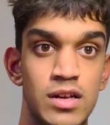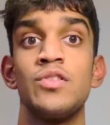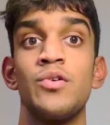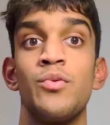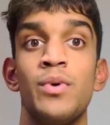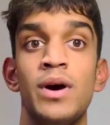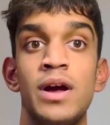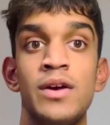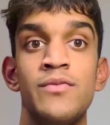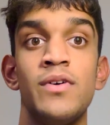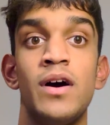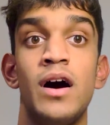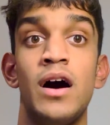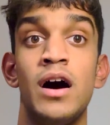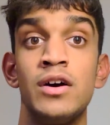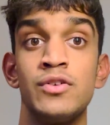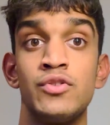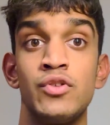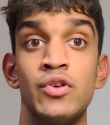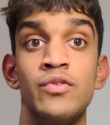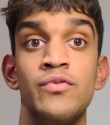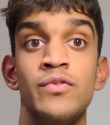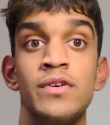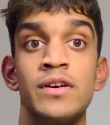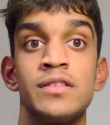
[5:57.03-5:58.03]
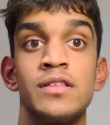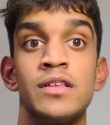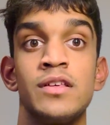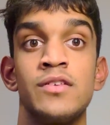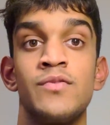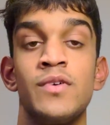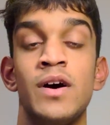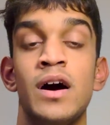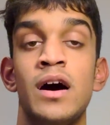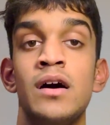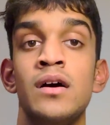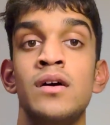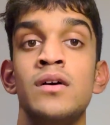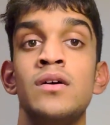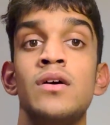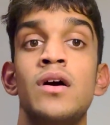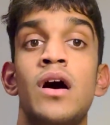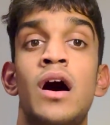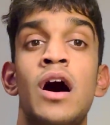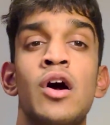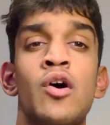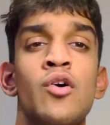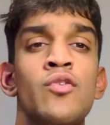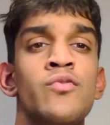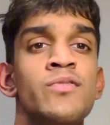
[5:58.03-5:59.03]
The way that I do this is that
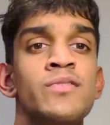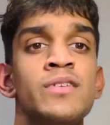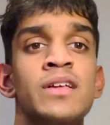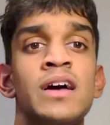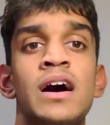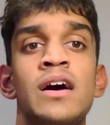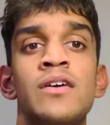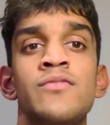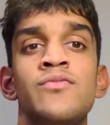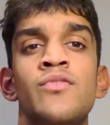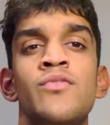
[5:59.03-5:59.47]
I often have